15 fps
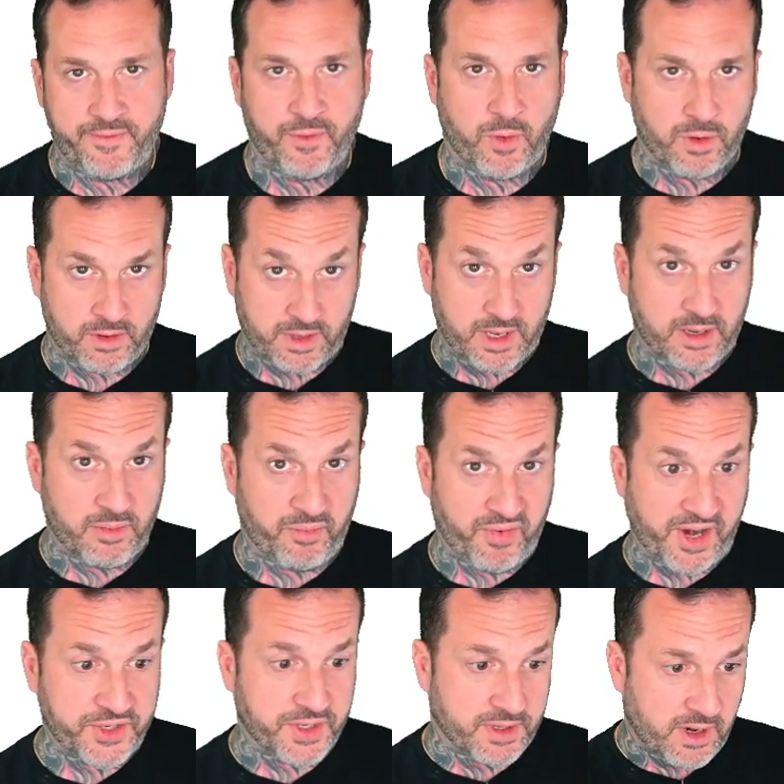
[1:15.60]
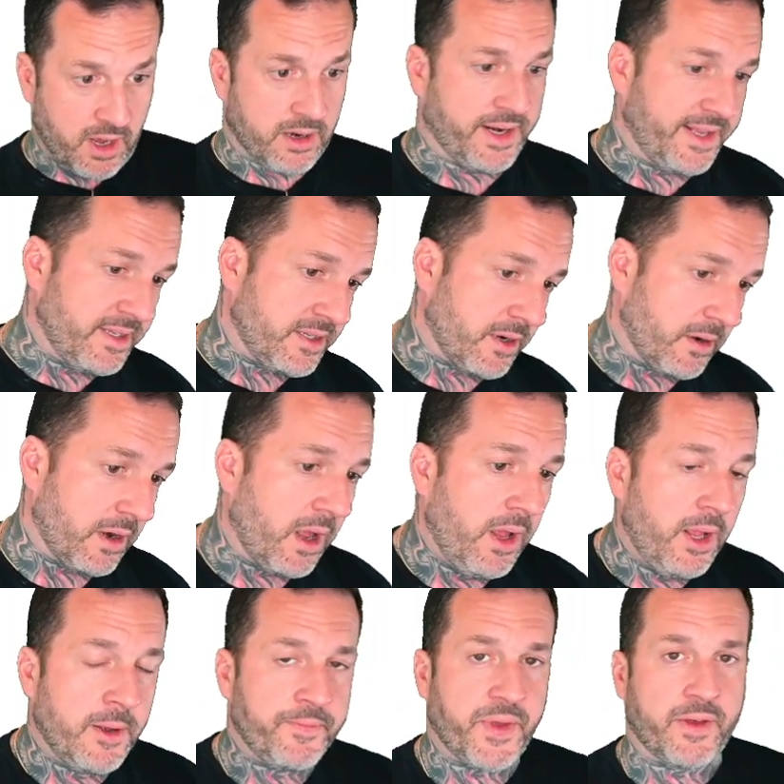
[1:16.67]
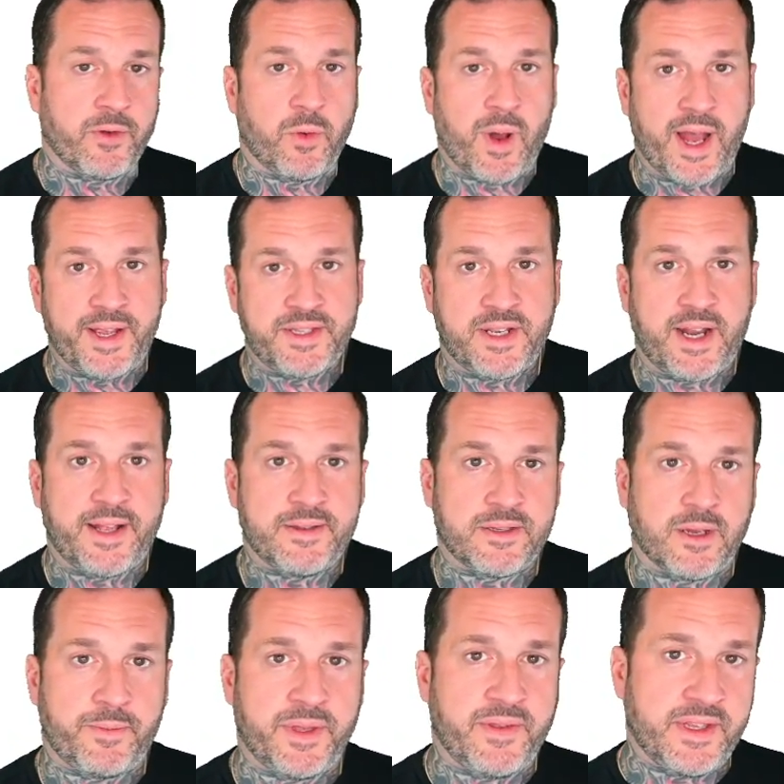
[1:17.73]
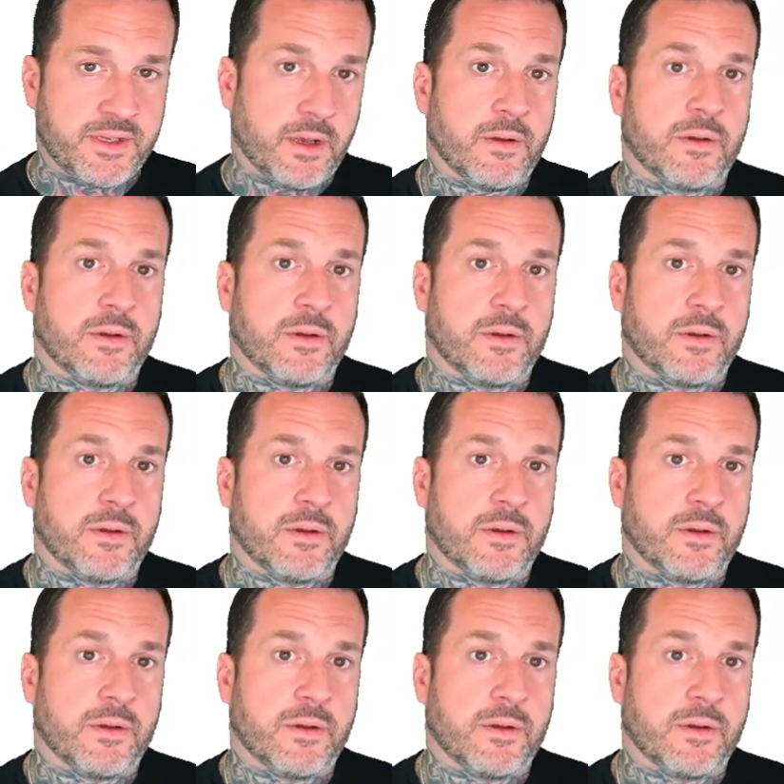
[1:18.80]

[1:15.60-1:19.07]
for compression on insert. Otherwise, it ends up in these